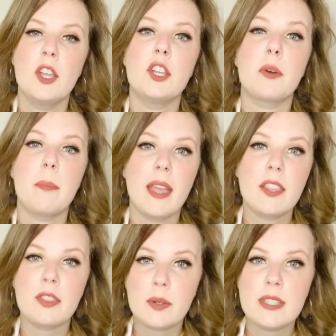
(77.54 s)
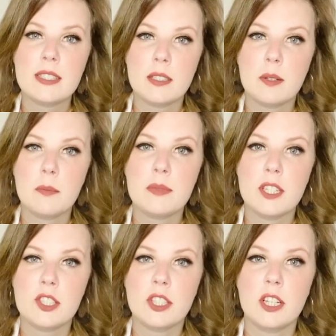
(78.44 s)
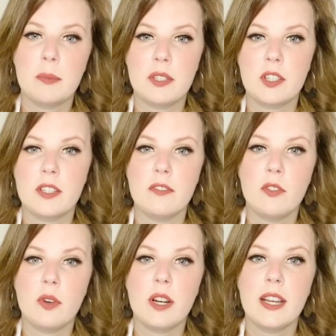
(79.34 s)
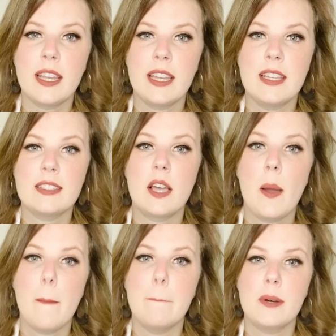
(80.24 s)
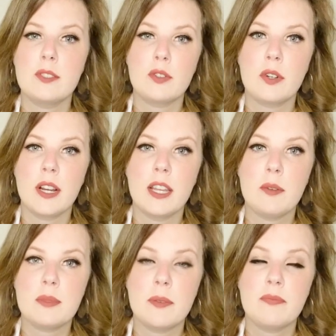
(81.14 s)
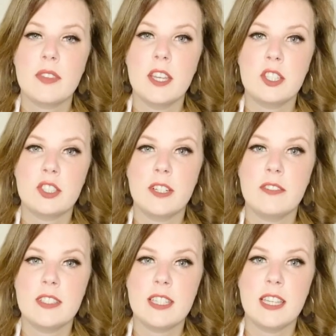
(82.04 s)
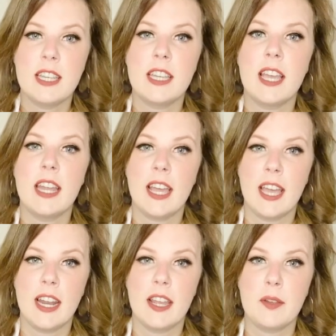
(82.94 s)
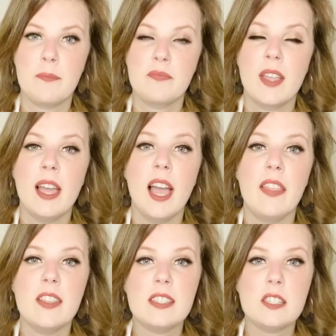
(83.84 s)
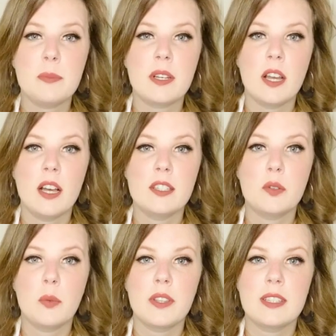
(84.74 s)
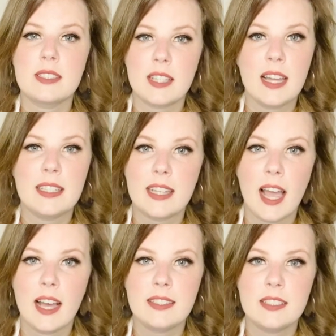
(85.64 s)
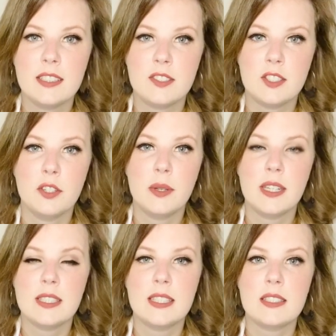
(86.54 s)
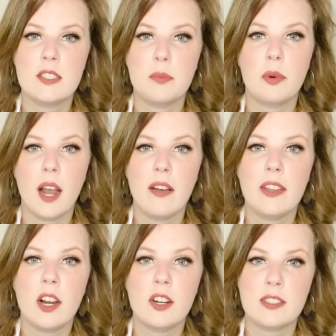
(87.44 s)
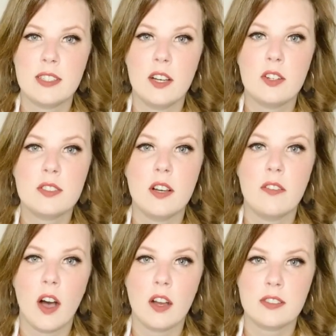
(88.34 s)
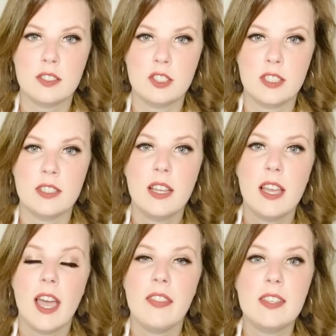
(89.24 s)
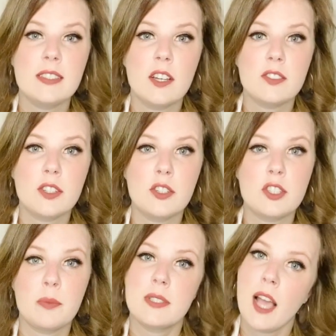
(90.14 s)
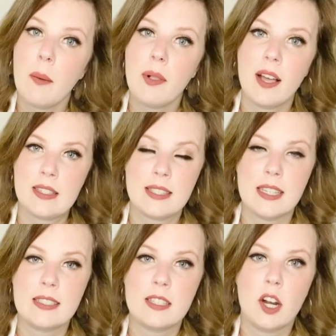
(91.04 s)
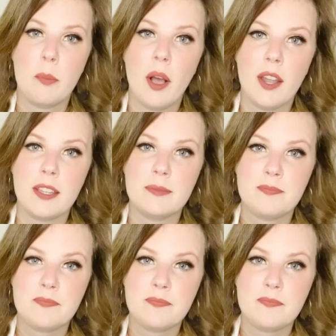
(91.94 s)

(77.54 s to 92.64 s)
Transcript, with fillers: Your main three symptoms that you're gonna be looking for is muscle cramps, extreme fatigue, and a headache. And this is because what this lactic acid is doing is it's depriving our cells of oxygen. And these cells are used to metabolize things in our body.